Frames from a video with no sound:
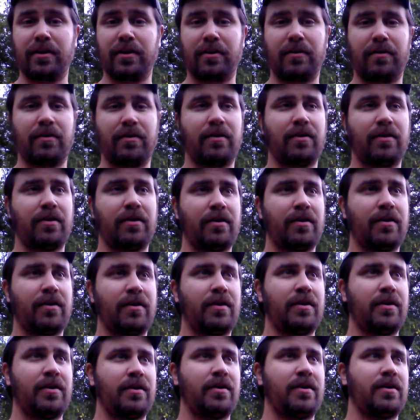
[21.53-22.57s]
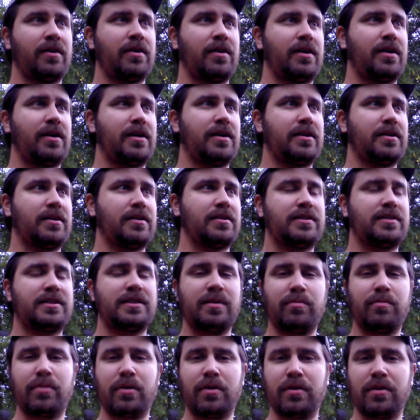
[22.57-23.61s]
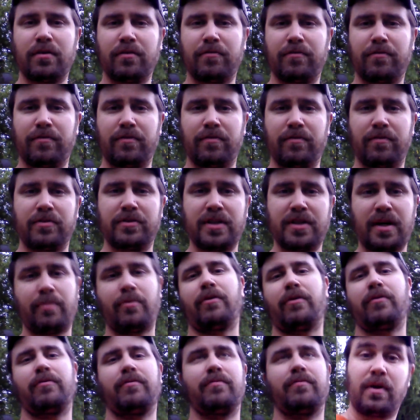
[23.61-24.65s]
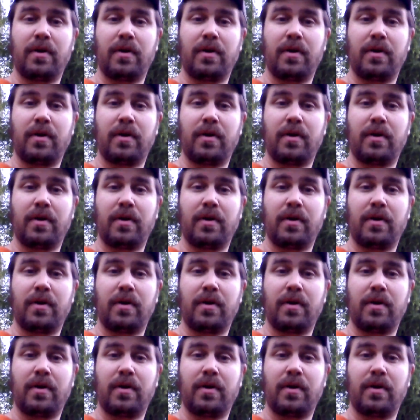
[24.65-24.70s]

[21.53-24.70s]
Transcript: They're a symbol of summer.